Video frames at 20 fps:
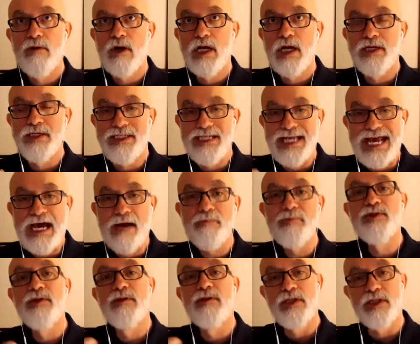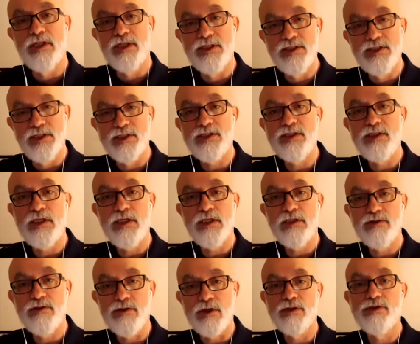adapt the existing
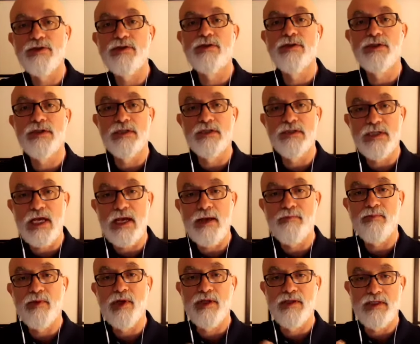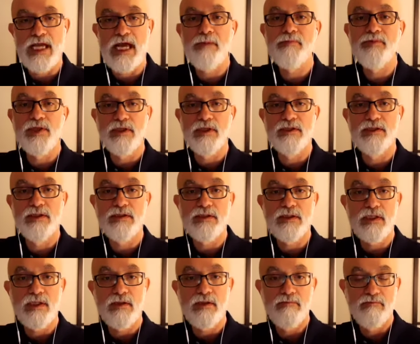structures, exact, adapt the
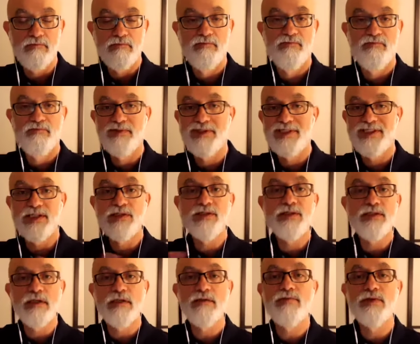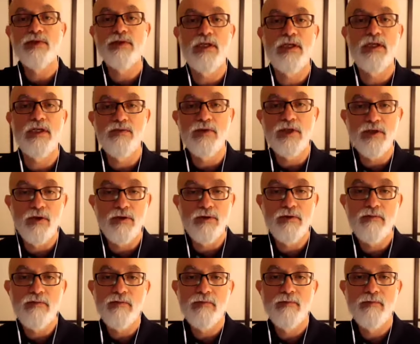existing systems as we know them?